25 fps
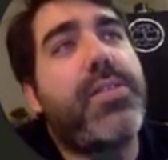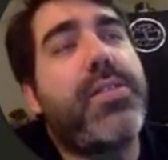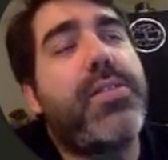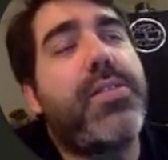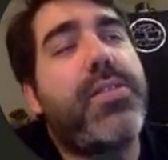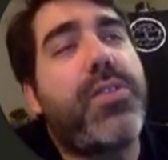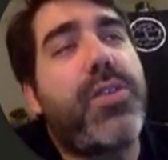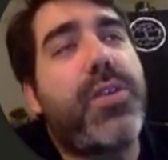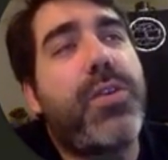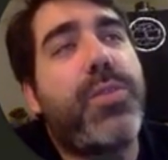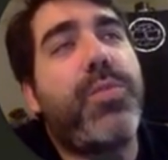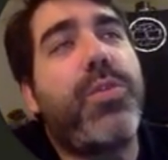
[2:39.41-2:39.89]

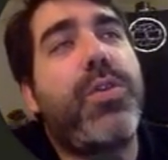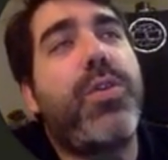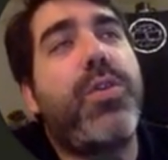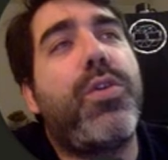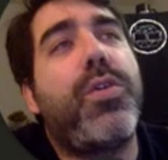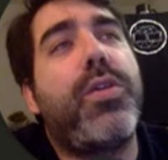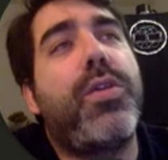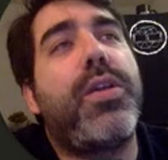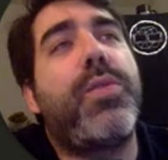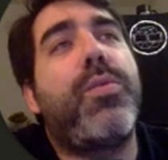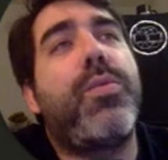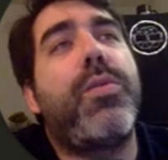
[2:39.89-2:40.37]
so
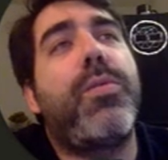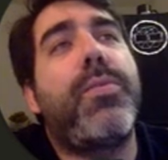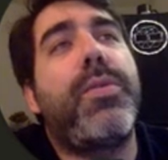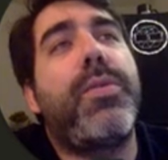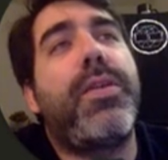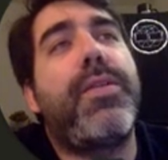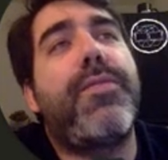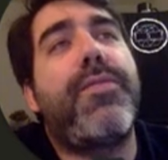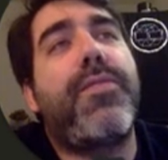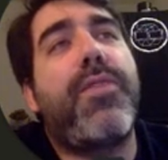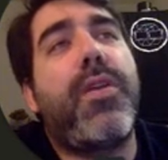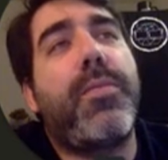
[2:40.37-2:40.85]
it will
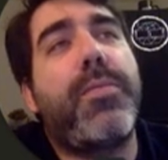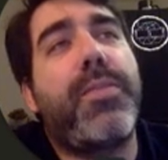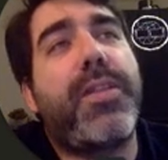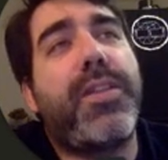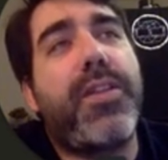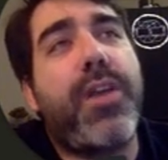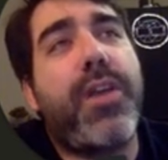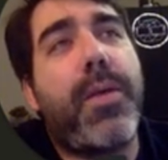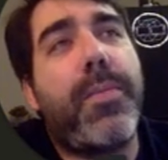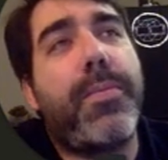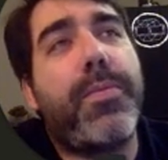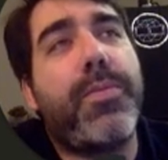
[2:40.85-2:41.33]
be from the
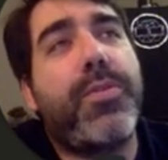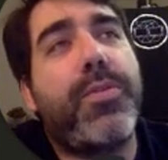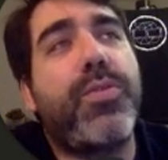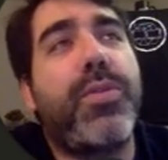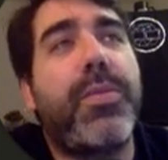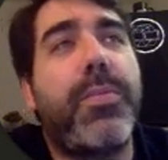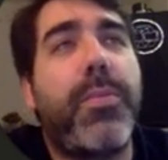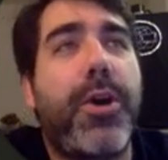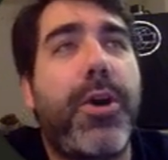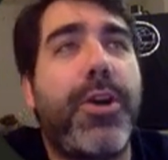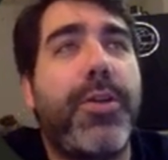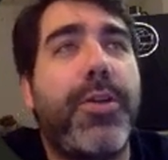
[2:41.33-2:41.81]
top to
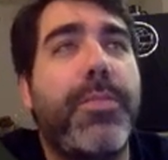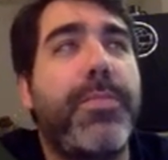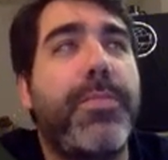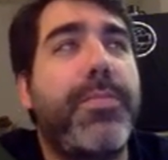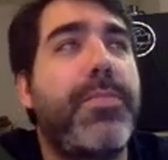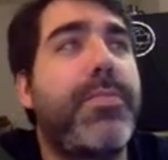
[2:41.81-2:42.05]
the bottom.